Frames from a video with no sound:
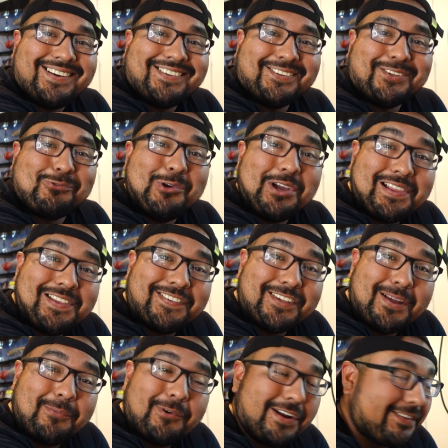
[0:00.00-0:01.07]
All right, so to quickly
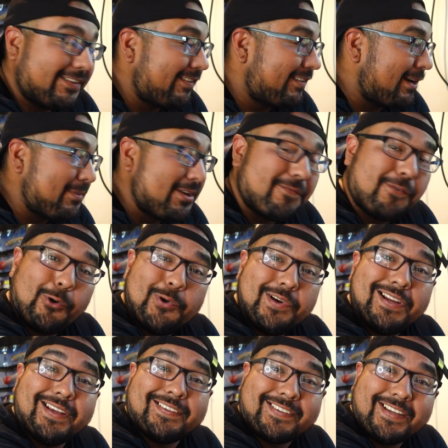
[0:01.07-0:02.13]
summarize, this is gonna be a
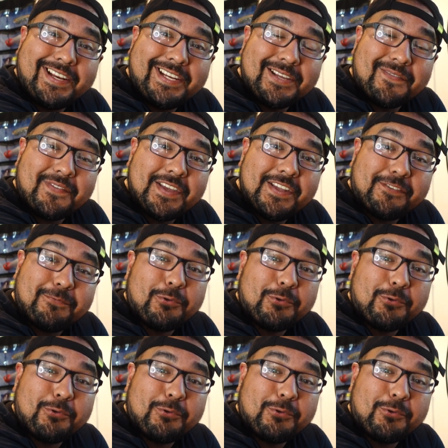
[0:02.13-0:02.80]
very exciting event.